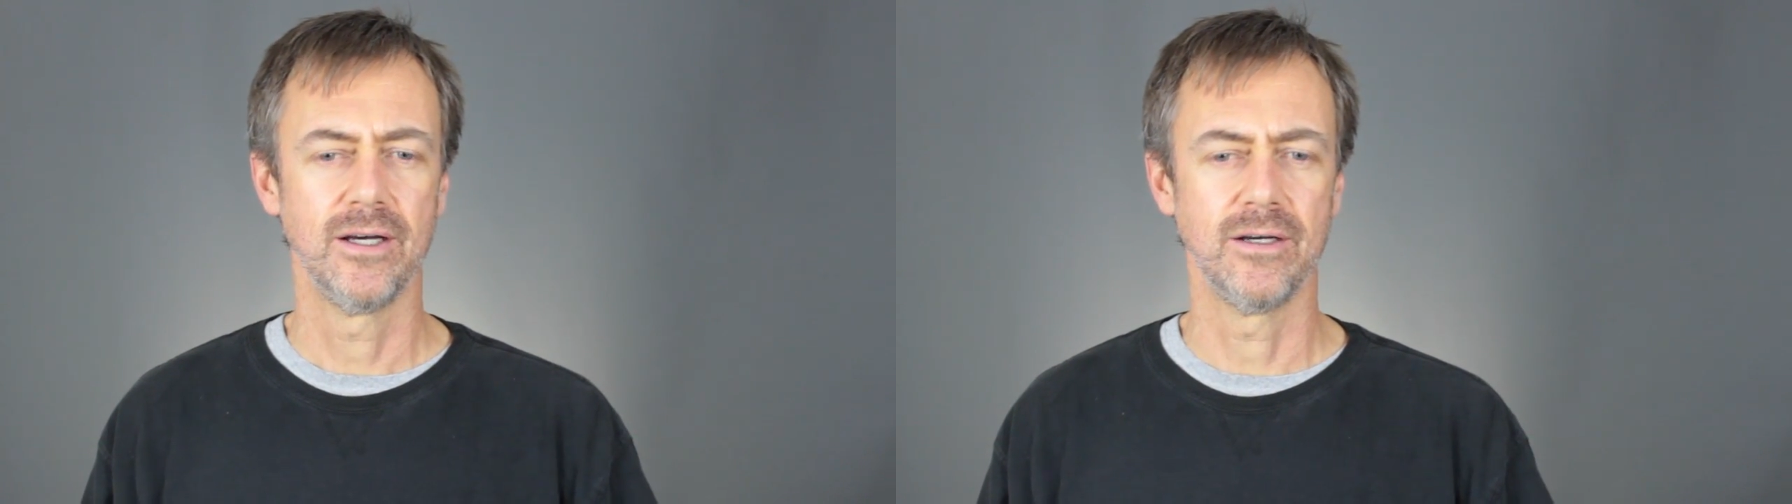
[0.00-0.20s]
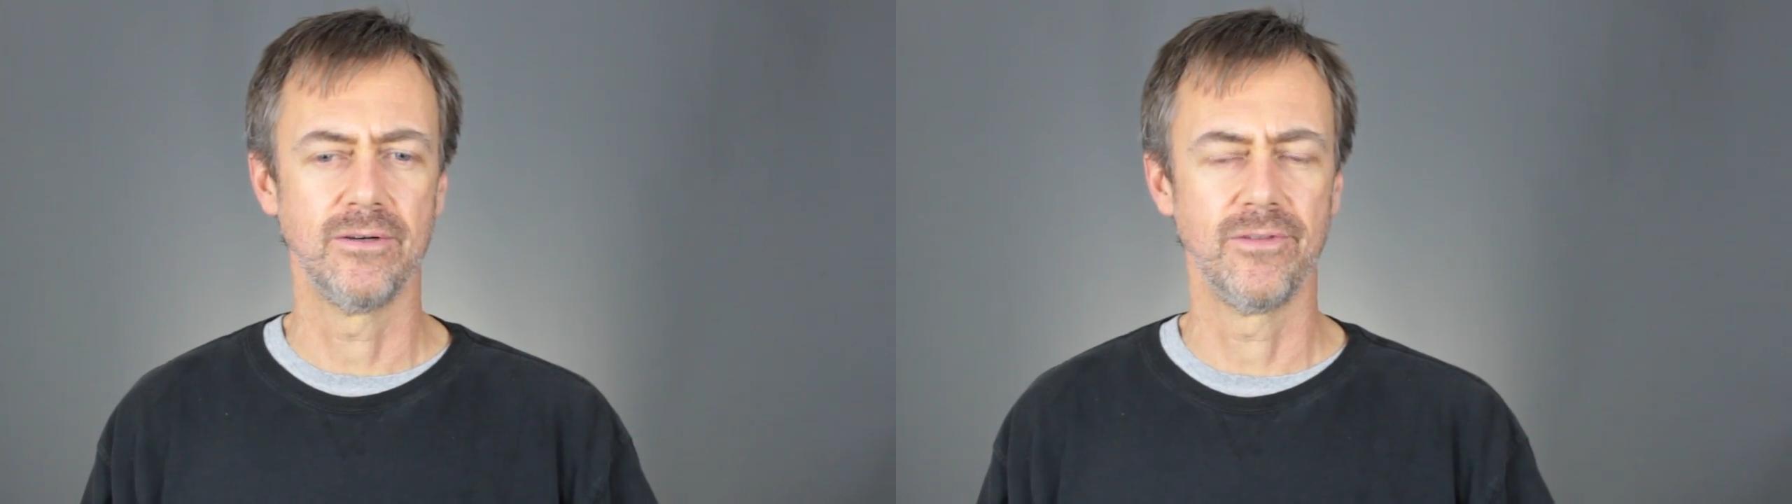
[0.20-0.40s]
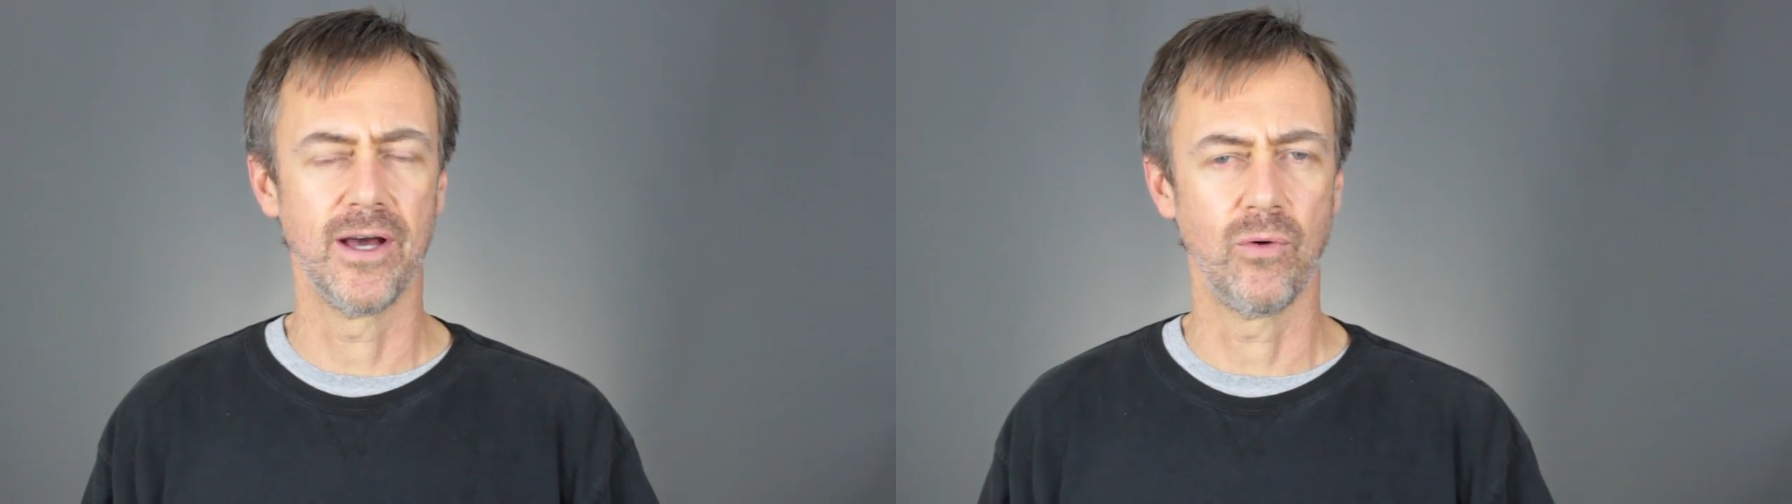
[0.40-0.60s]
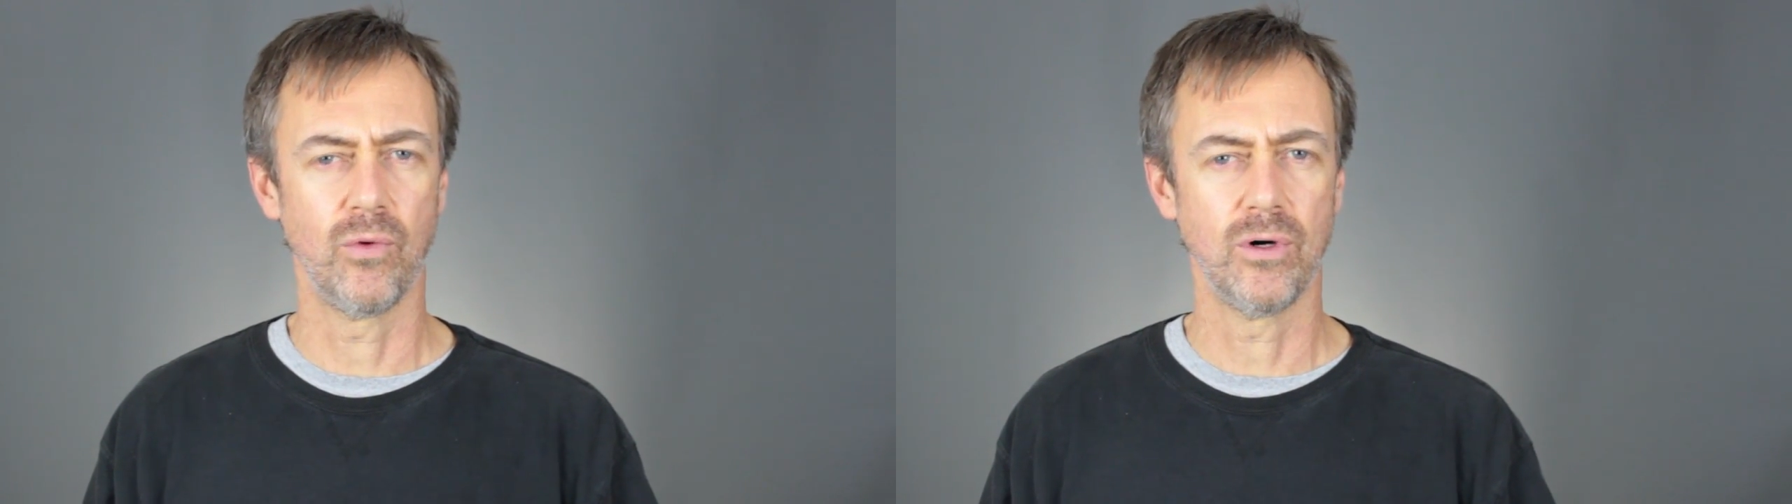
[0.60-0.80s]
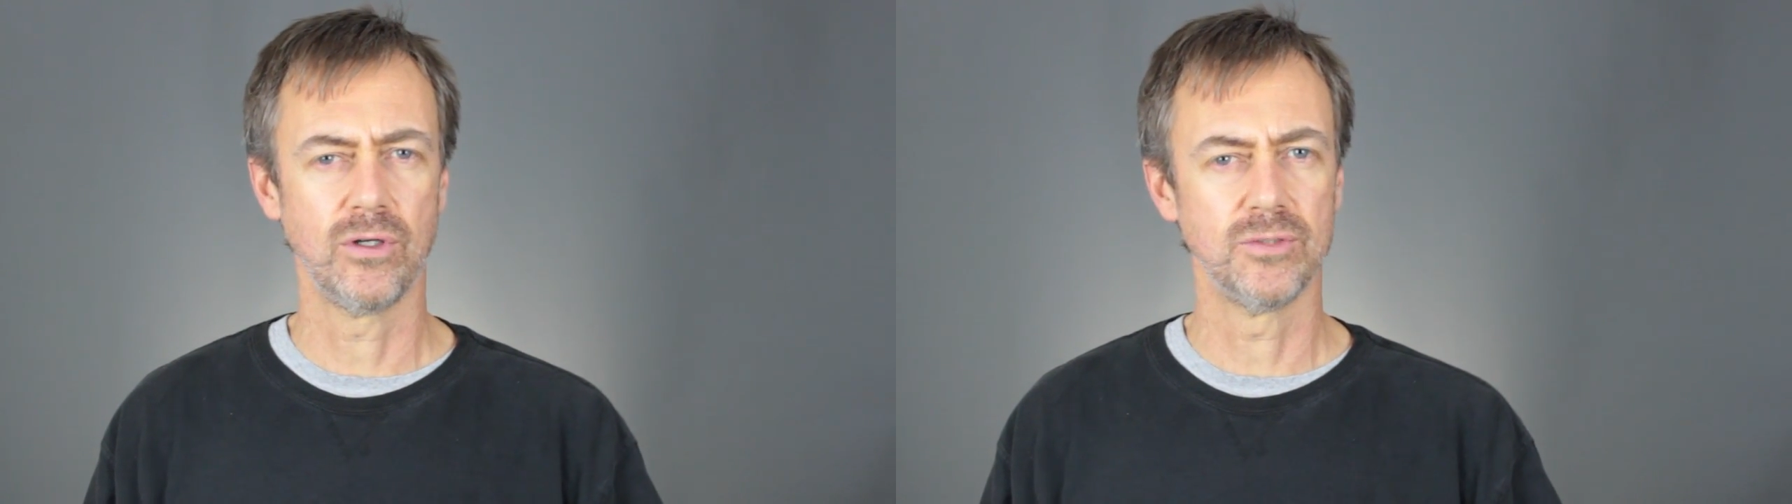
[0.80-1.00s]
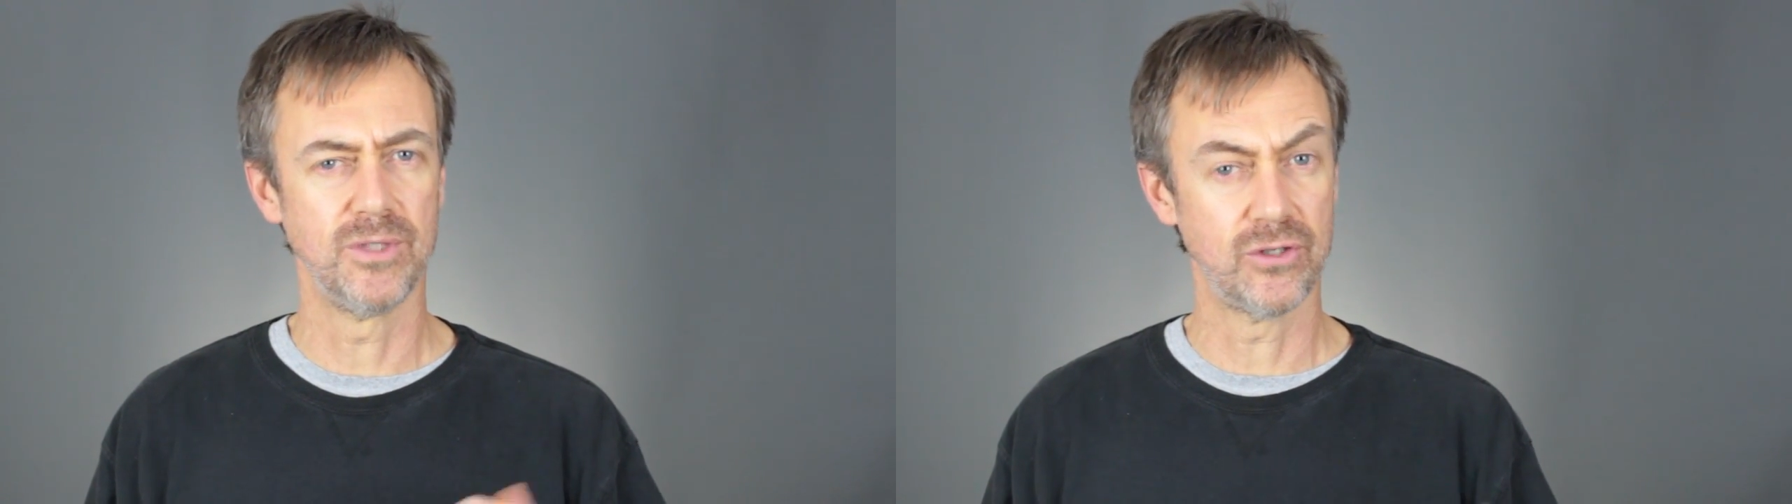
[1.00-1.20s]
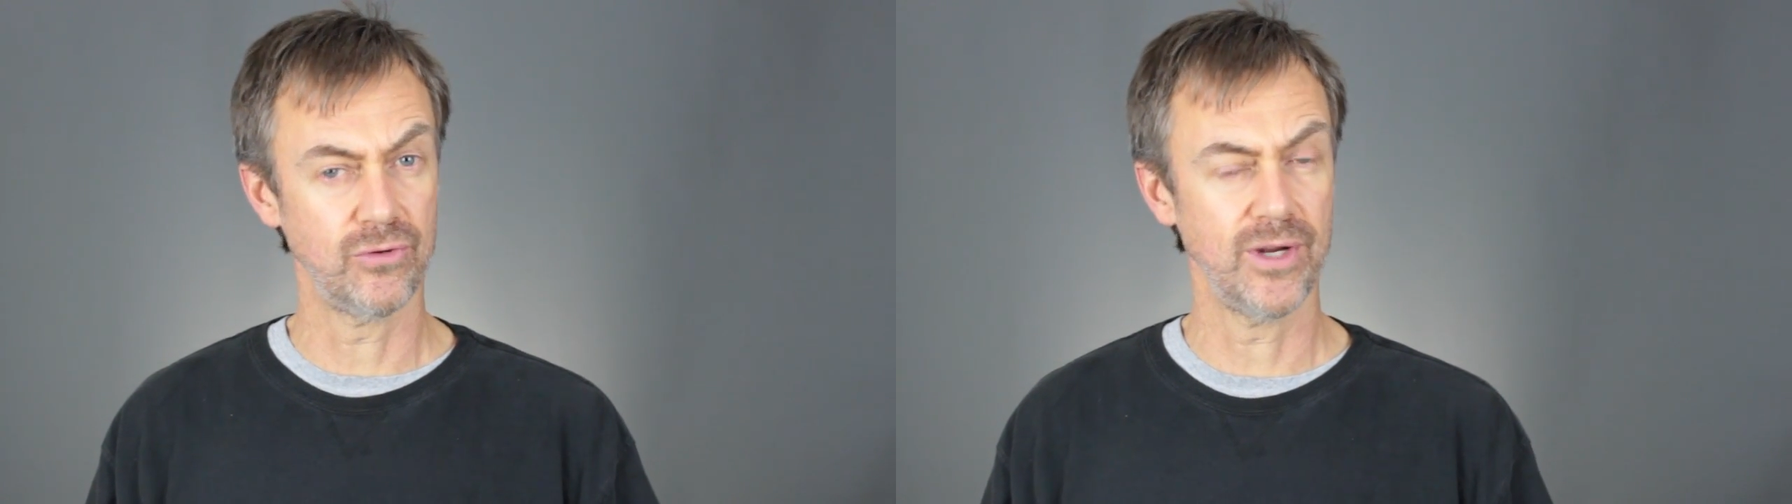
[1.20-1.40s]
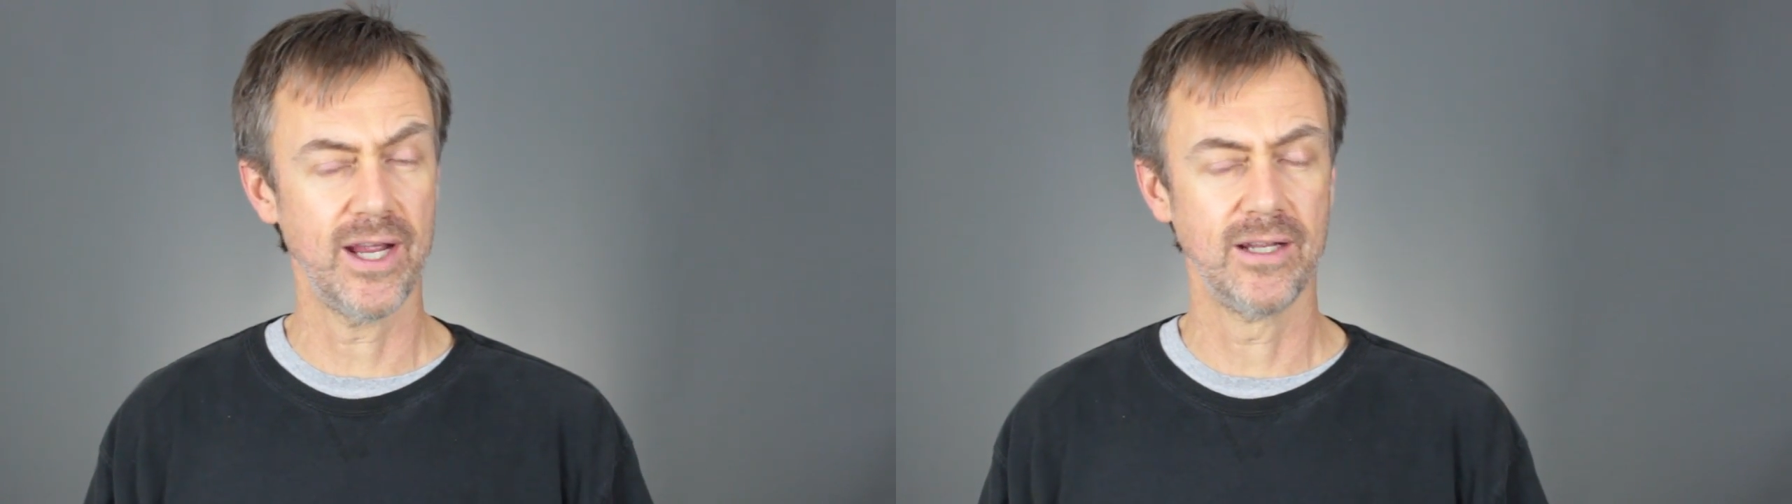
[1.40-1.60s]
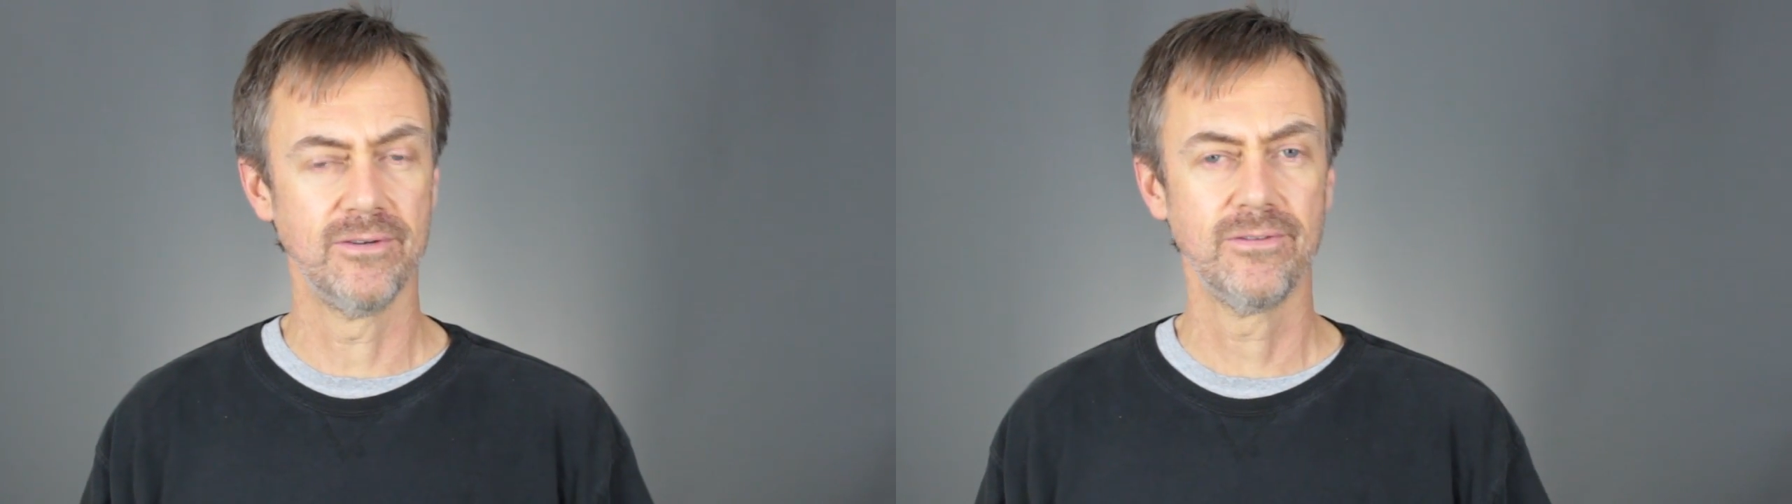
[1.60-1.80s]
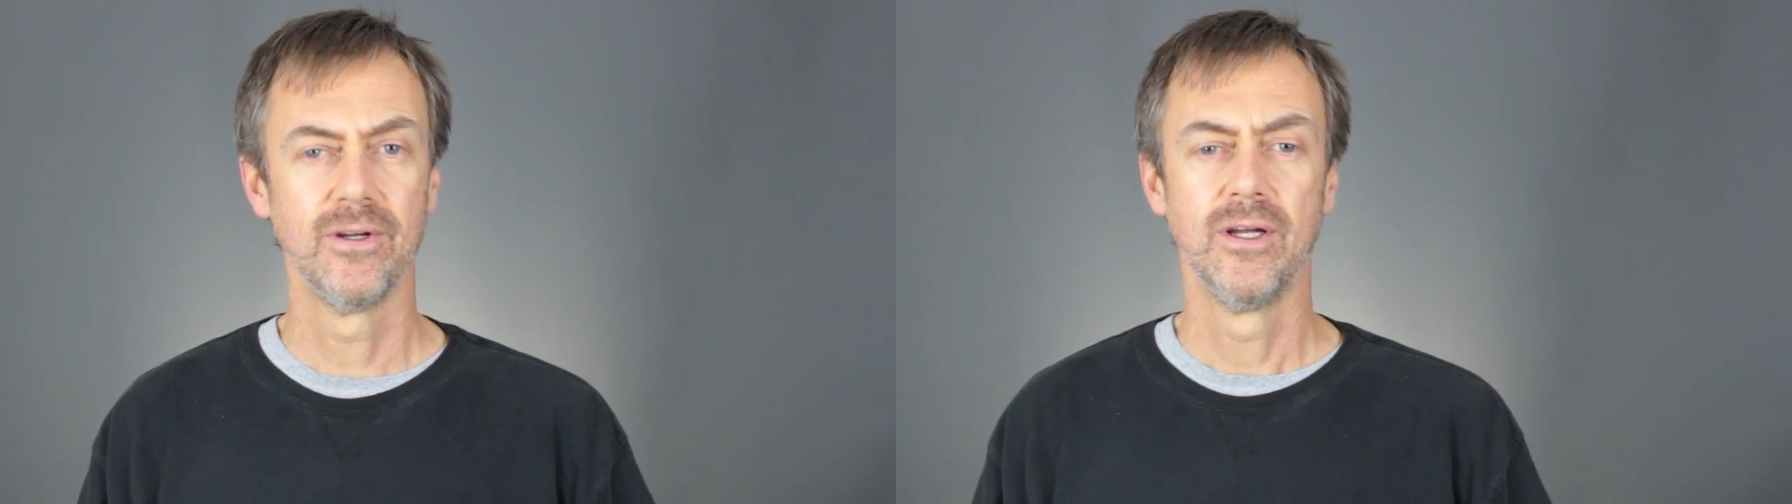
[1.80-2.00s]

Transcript: of that wall to be creative